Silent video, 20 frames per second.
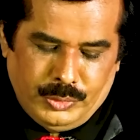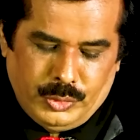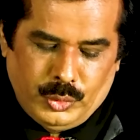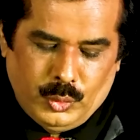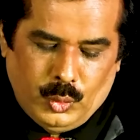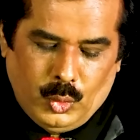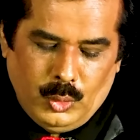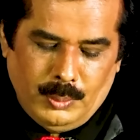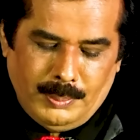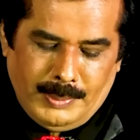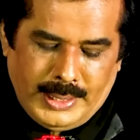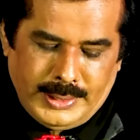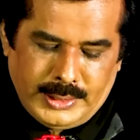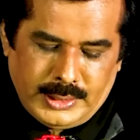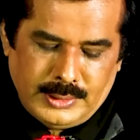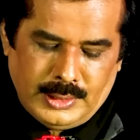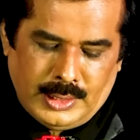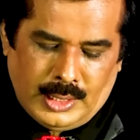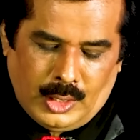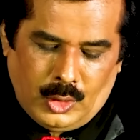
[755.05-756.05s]
No
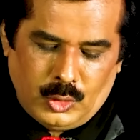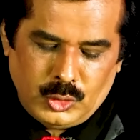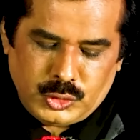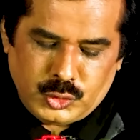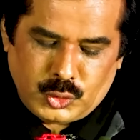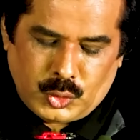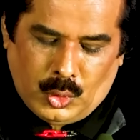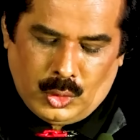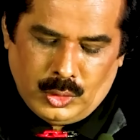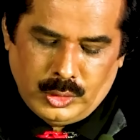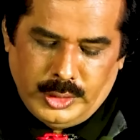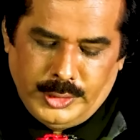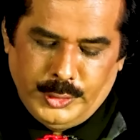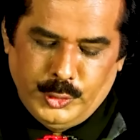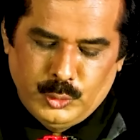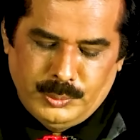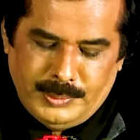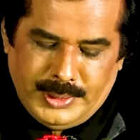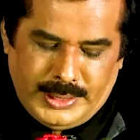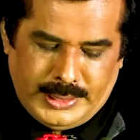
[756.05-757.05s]
matter how strongly
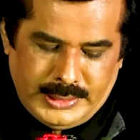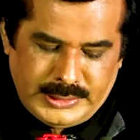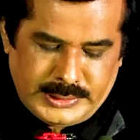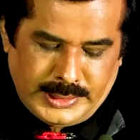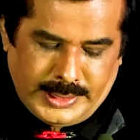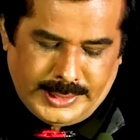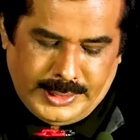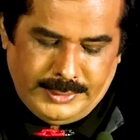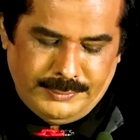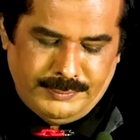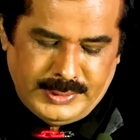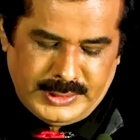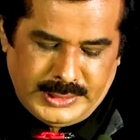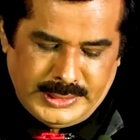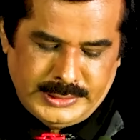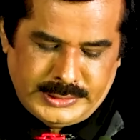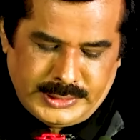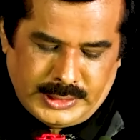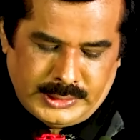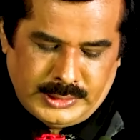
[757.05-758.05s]
you may disagree with
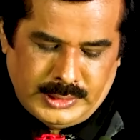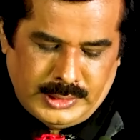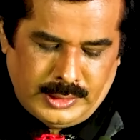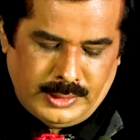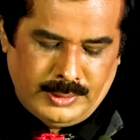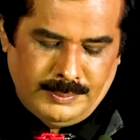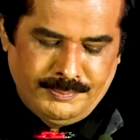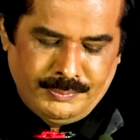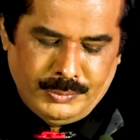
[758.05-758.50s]
each other